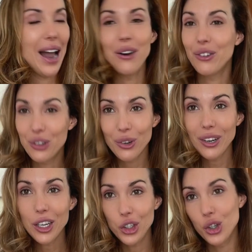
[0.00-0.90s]
I
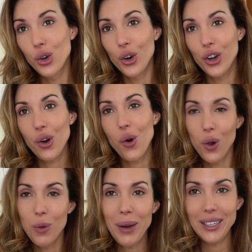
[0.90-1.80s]
truly enjoy
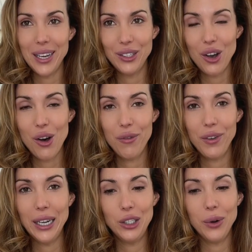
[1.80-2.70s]
all my days
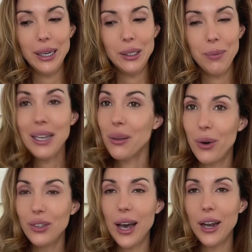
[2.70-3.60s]
off. I try to make the
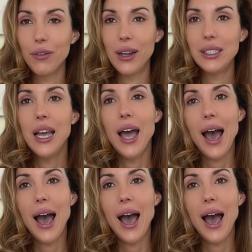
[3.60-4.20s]
most out of it.